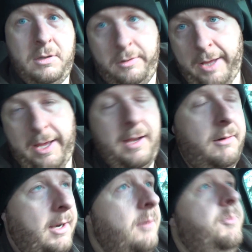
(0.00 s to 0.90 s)
that,
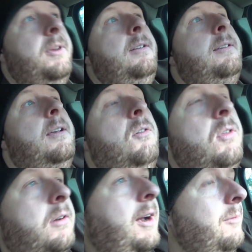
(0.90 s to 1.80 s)
right? But
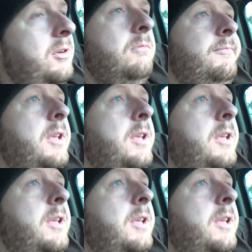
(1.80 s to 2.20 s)
holy crap, nope.